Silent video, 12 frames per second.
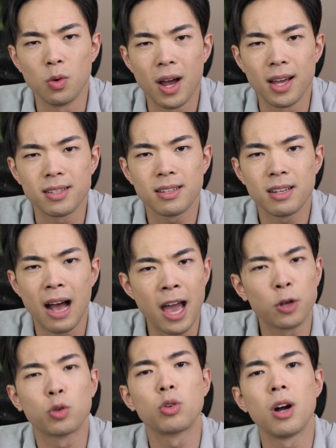US.
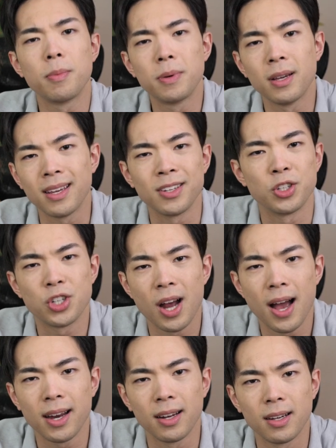I grew up in
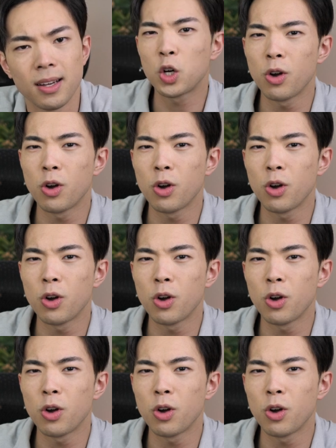China.